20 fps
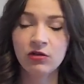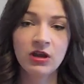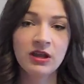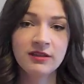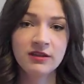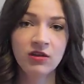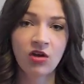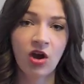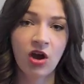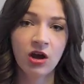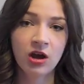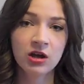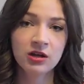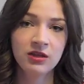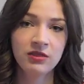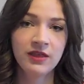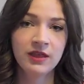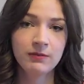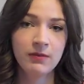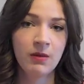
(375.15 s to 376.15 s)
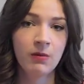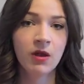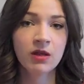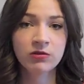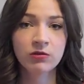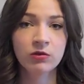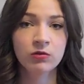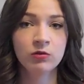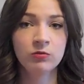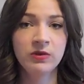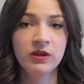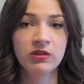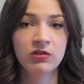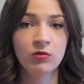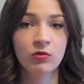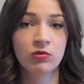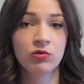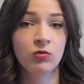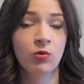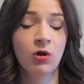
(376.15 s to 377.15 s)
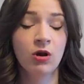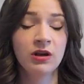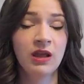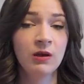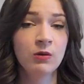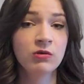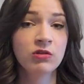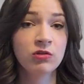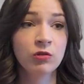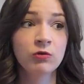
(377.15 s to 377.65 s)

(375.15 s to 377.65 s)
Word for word: crazy hard, and then my muscles would be so sore and I was